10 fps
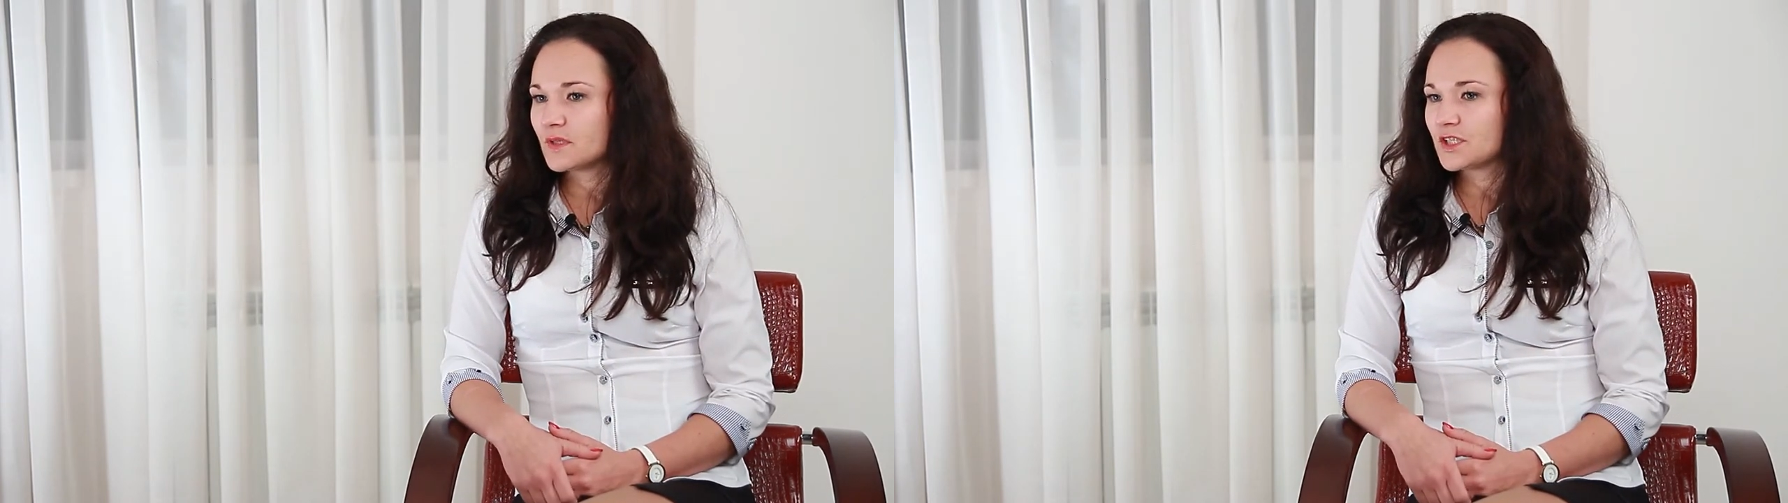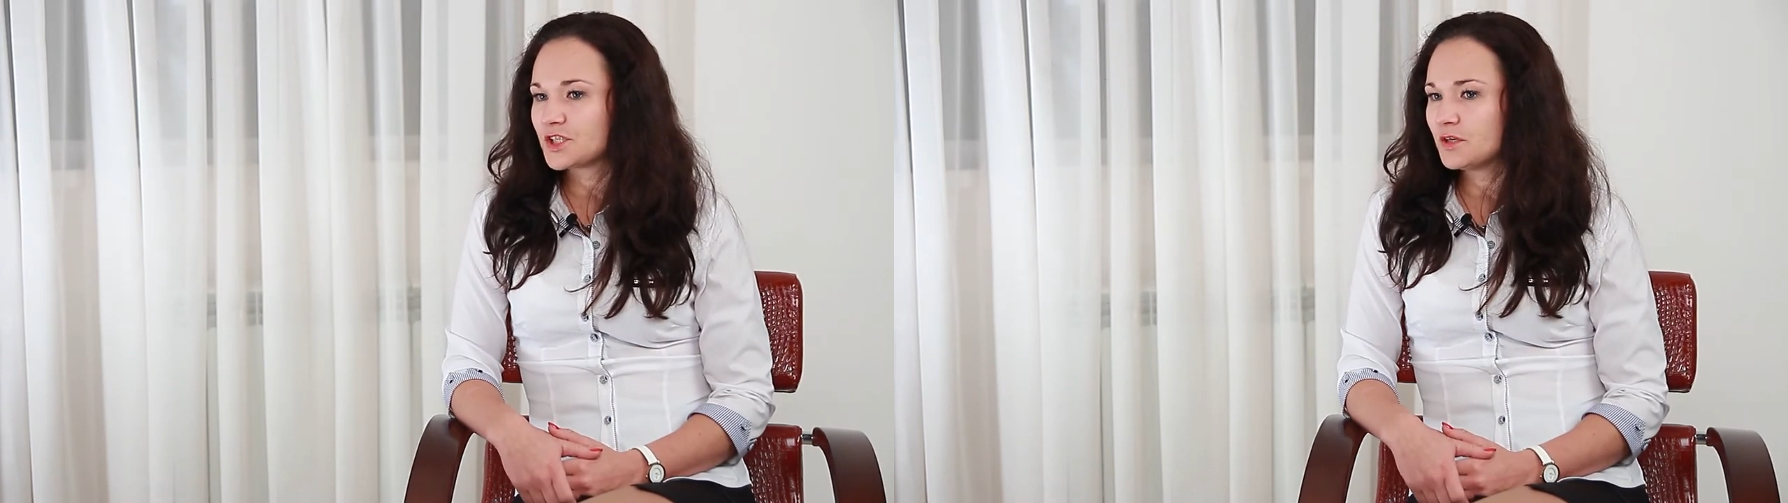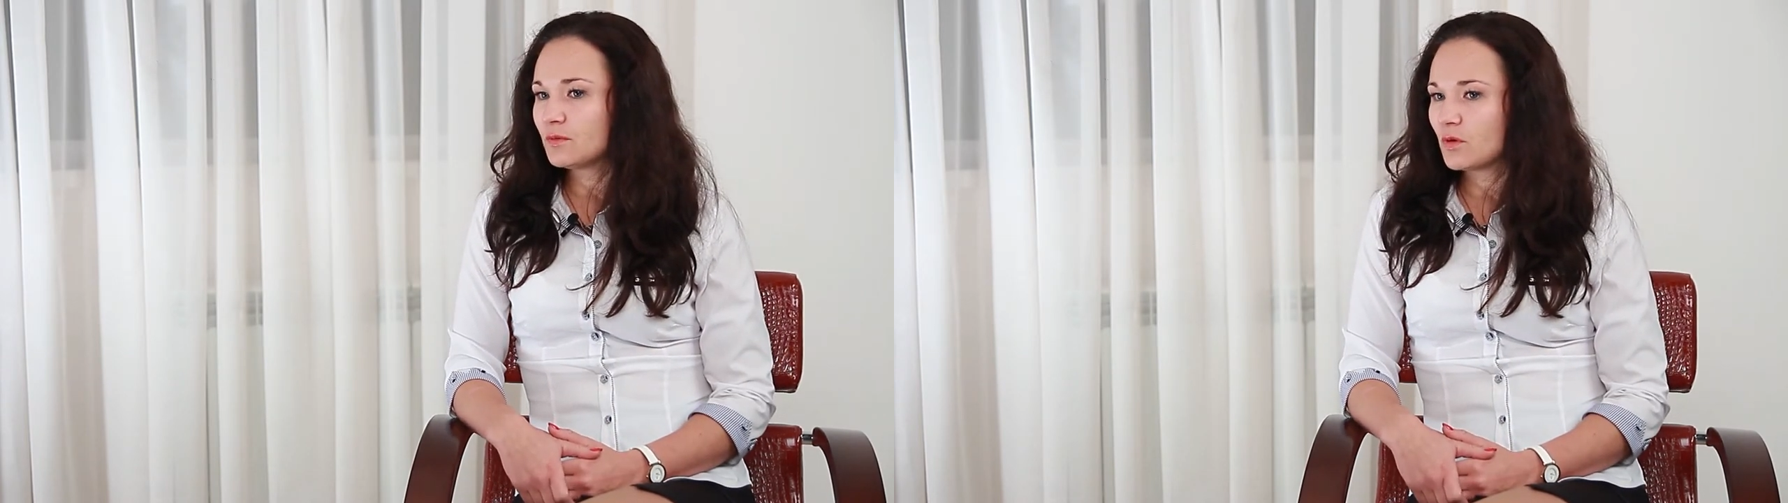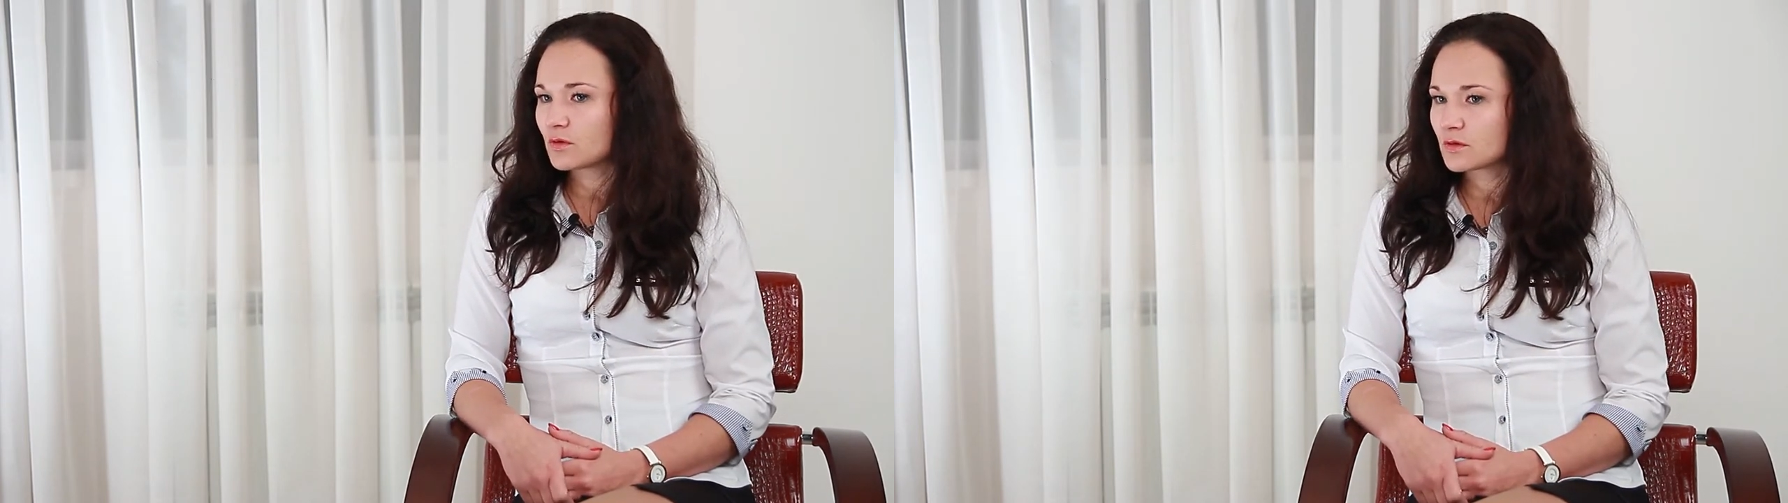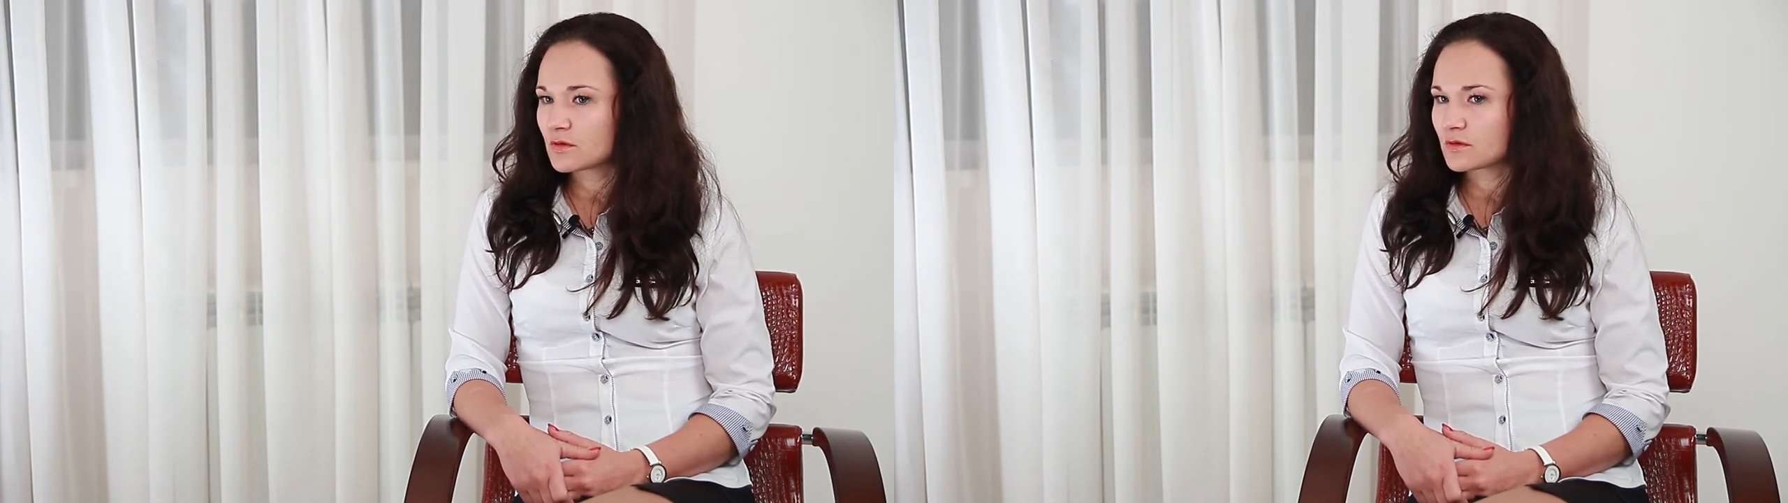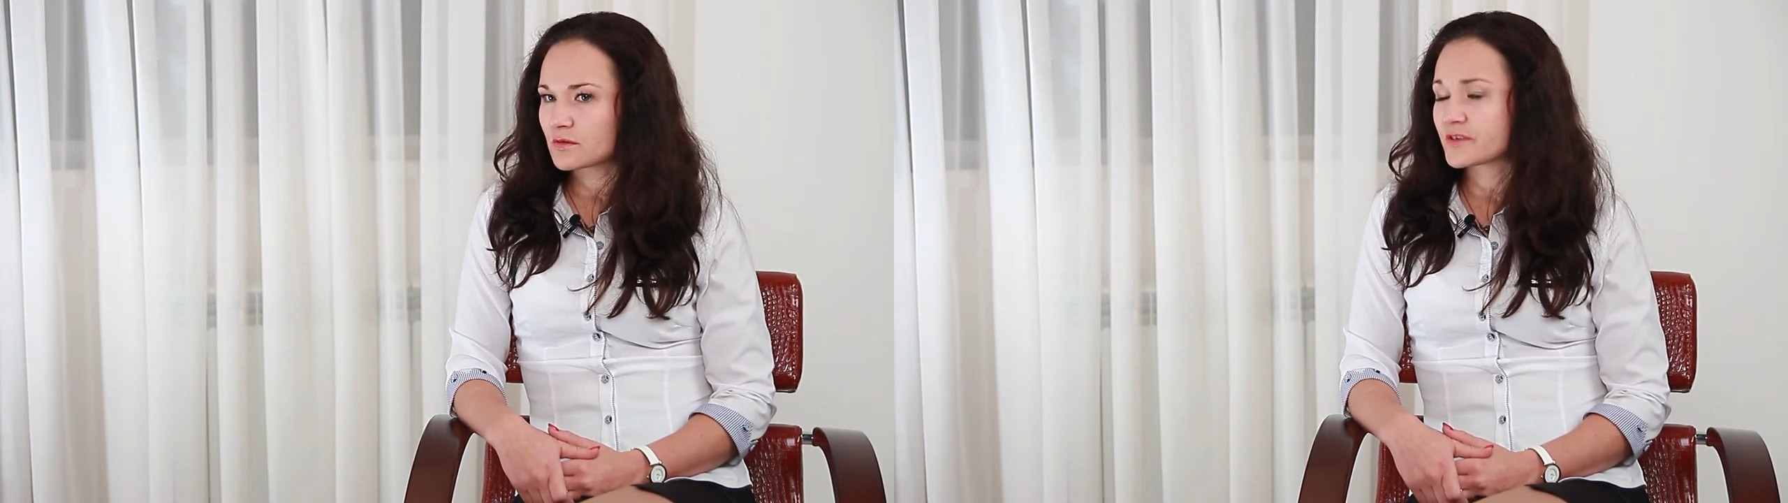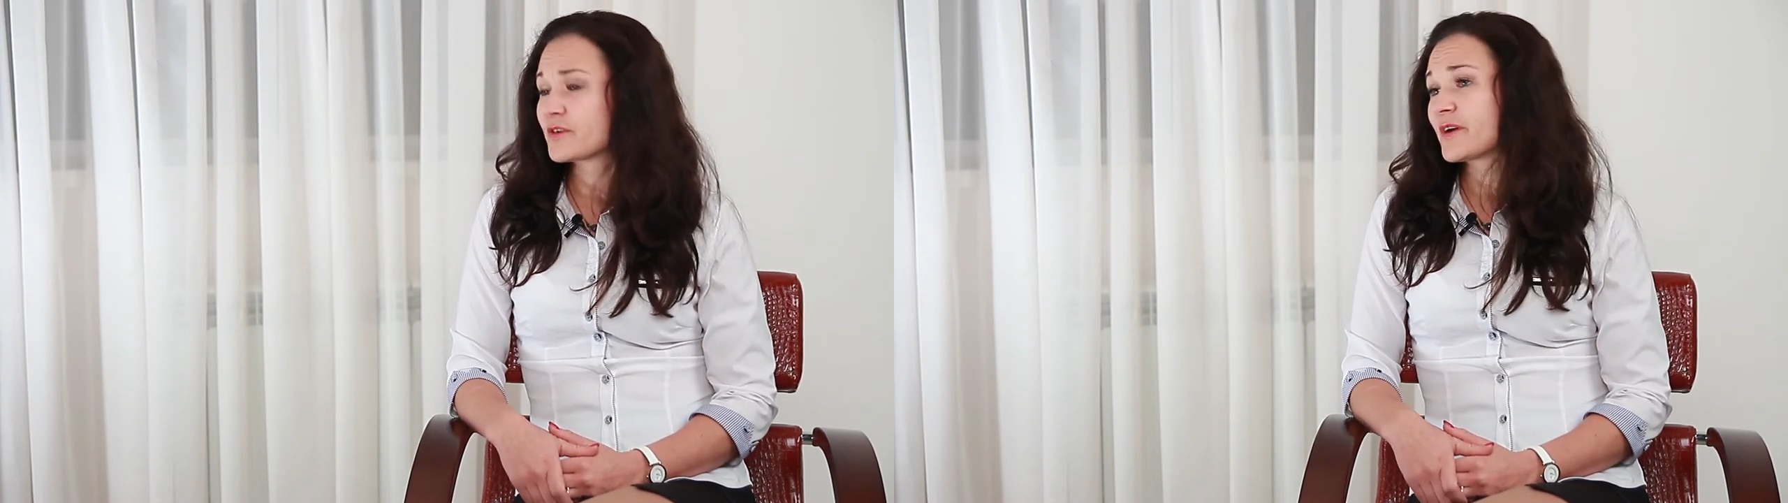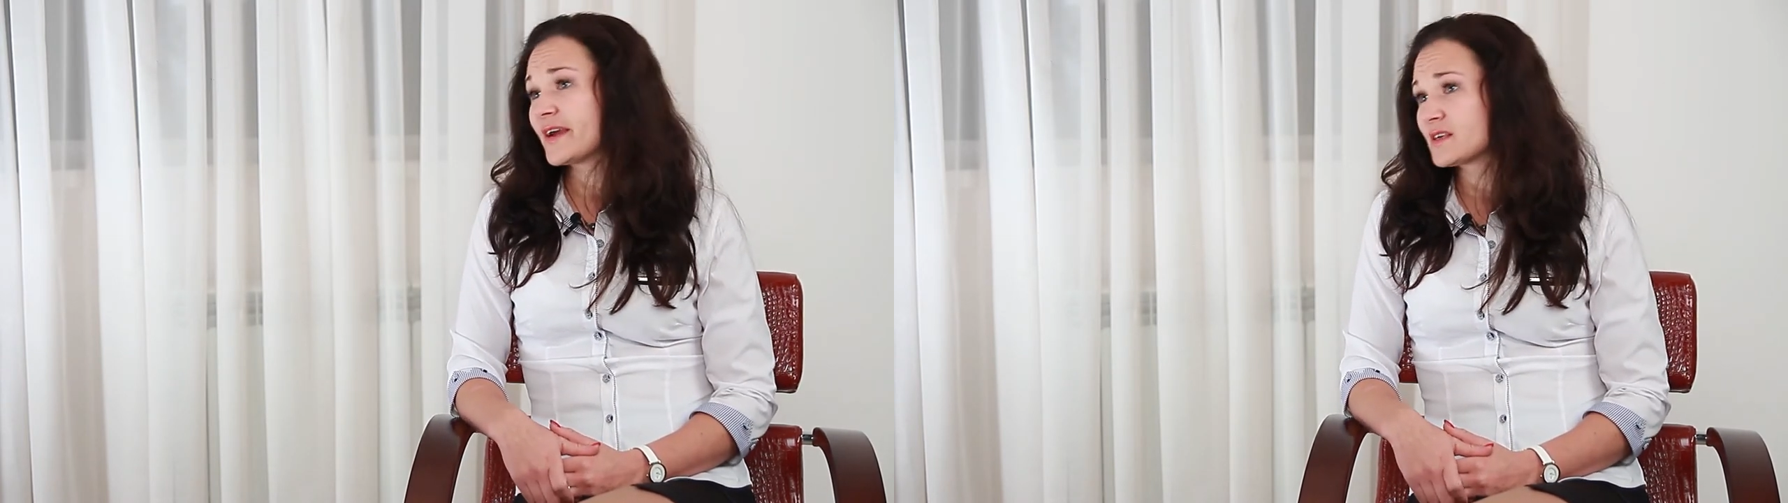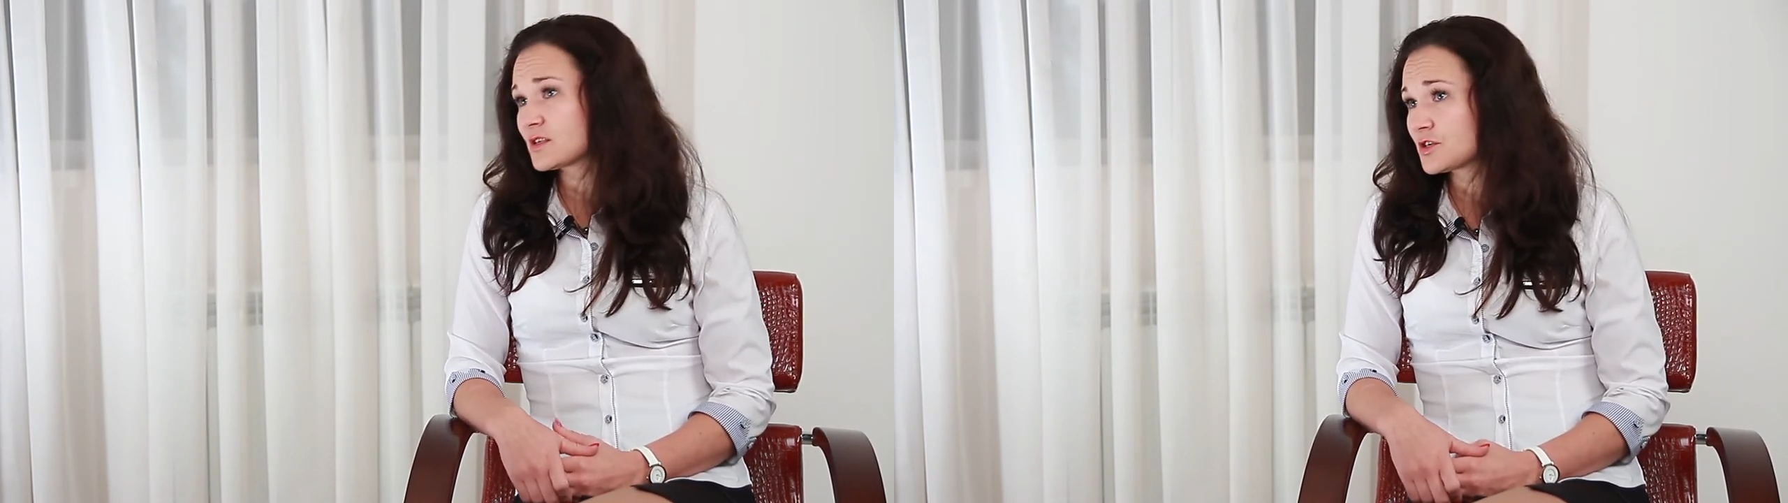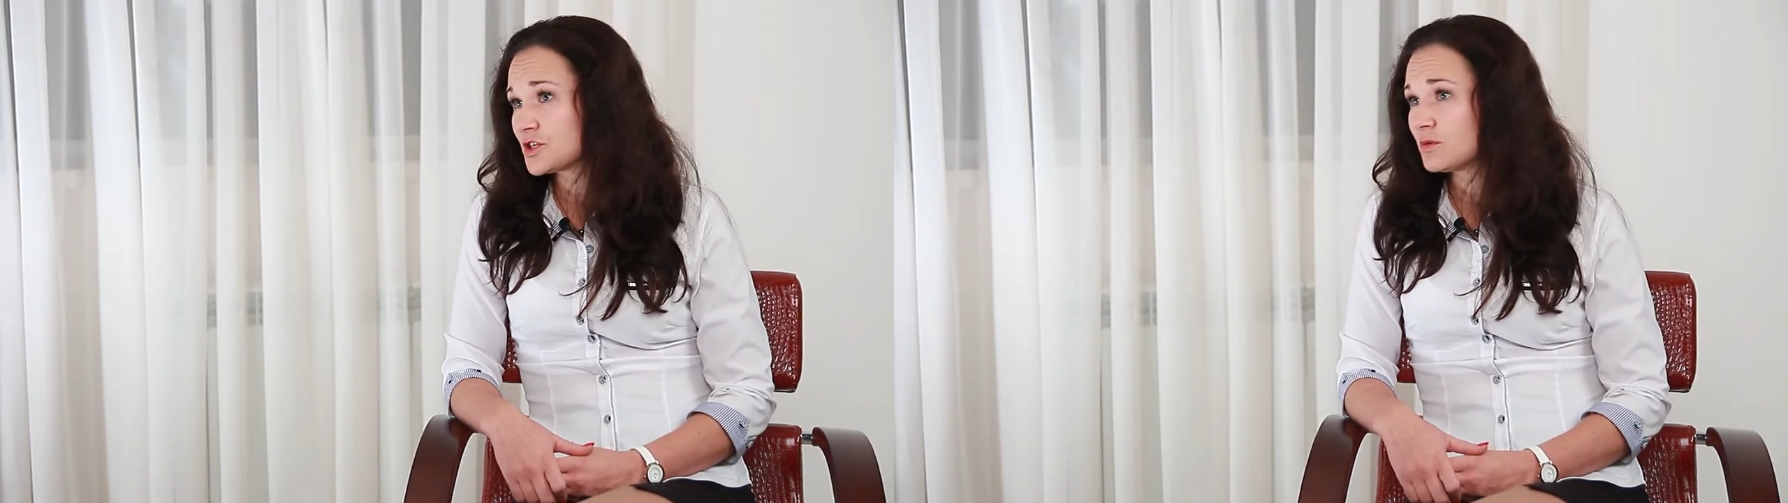She want the rest.